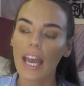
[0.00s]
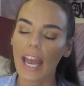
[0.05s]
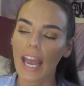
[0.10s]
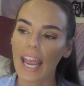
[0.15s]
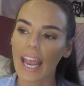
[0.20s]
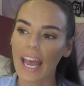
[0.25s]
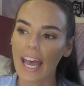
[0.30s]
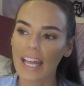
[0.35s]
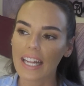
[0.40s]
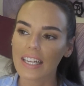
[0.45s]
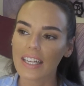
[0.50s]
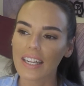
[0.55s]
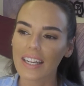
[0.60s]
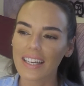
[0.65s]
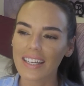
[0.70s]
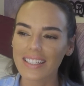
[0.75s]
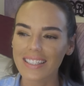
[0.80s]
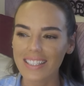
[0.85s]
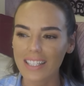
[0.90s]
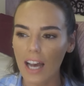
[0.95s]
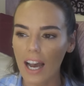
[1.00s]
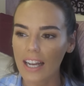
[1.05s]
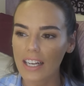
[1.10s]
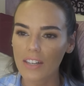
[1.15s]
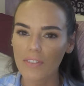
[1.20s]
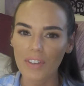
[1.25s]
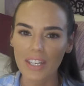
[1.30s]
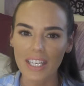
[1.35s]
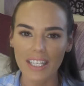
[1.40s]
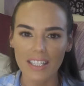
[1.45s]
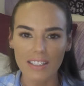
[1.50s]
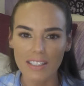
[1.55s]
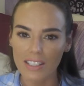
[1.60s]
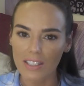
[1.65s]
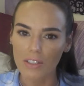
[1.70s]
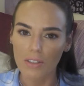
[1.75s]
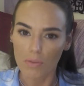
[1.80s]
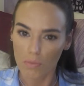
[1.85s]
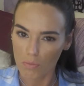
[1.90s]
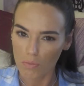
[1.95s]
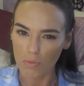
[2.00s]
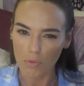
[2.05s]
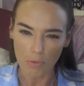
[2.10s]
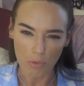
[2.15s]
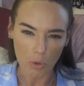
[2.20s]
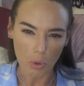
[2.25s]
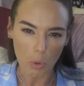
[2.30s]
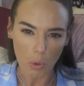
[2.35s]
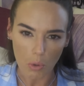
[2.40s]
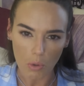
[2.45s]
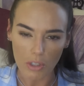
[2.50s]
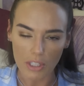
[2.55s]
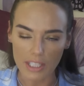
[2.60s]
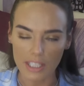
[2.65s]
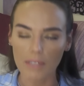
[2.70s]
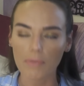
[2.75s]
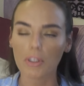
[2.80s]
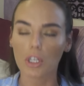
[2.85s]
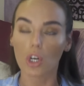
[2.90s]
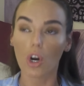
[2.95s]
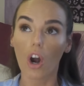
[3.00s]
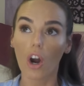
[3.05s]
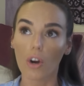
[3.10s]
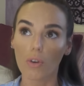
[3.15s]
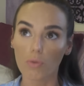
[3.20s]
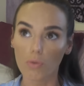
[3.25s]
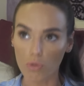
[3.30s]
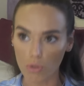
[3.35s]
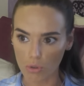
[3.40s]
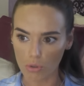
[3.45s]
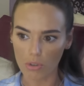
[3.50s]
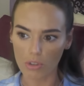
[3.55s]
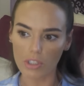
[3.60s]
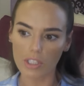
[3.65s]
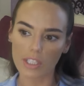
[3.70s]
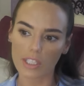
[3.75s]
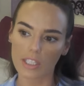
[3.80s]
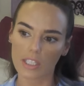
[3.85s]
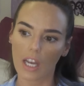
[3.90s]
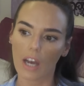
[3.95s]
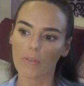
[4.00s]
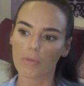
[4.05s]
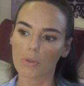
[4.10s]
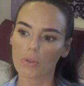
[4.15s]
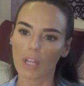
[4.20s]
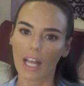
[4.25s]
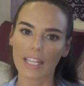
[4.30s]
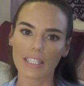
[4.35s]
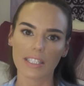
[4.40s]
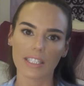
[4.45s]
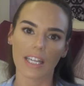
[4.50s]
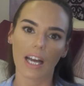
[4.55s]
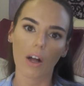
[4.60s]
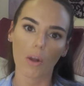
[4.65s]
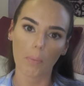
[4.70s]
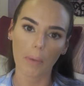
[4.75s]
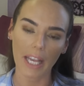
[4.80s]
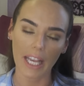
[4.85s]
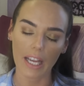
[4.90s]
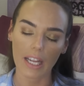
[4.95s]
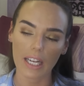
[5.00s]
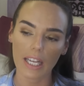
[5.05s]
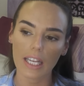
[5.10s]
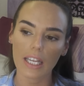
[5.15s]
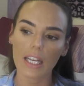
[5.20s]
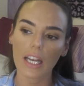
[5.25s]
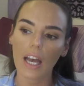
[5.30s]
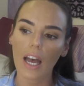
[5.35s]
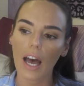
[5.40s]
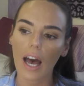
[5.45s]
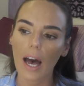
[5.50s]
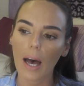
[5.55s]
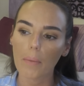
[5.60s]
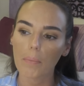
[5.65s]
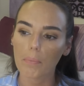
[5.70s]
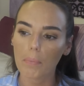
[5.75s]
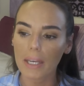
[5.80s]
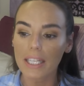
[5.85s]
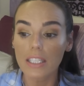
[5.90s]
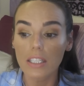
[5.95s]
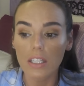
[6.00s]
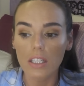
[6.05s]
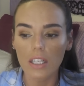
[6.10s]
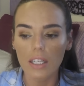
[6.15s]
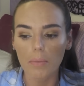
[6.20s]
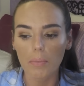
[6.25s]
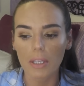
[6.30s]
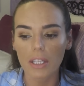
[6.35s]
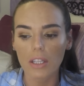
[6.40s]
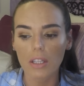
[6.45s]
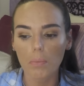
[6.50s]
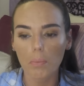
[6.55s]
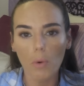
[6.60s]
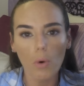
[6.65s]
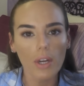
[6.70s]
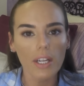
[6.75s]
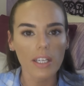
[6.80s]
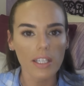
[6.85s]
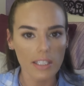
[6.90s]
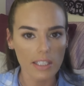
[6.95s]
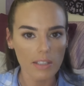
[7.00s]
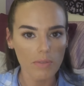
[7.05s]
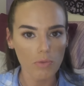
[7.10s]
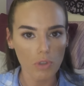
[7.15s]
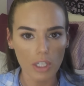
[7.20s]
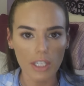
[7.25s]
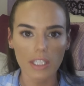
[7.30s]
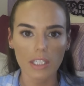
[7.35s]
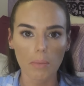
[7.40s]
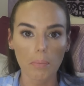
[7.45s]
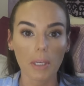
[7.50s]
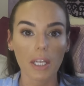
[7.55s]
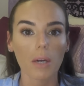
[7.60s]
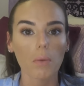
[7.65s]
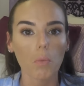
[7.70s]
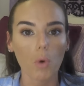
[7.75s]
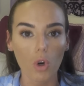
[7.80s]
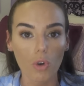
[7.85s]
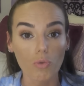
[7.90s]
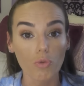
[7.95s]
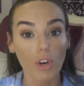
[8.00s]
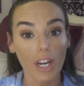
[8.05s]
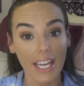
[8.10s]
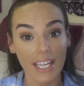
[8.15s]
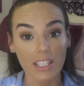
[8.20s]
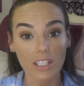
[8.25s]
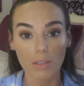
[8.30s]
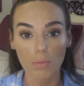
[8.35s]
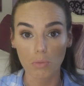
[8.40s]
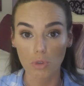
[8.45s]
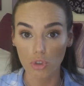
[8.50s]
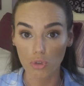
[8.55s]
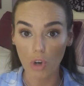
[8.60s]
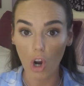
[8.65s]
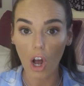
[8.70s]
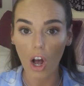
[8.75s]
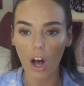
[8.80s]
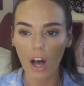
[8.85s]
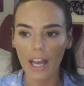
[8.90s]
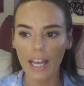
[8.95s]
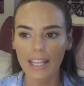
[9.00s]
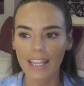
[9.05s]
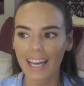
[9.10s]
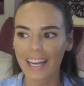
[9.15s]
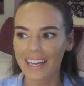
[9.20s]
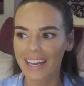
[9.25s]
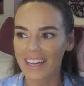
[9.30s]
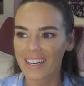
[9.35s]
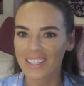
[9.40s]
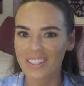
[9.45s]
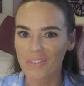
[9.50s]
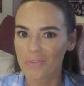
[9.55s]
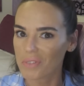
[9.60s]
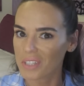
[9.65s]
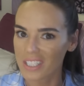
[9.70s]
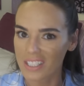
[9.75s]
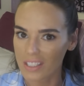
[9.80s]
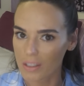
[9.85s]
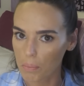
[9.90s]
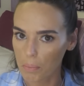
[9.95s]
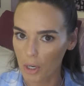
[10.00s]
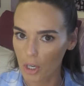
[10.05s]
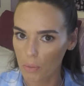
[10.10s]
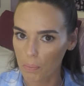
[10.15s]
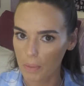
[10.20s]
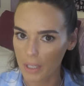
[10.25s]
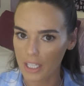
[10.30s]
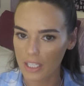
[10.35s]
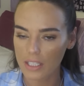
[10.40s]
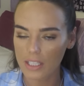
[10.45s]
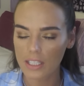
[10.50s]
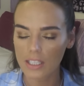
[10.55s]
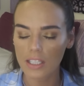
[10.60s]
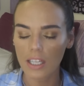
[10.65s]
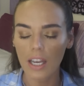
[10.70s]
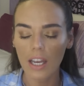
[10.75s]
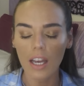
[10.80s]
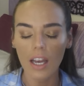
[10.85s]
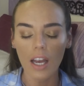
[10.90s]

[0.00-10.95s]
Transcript: And it's kind of against the rules, if there are rules of roulette style panning. Um, basically, I mean, the point is for it to be a more random draw, and that kind of defeats the purpose.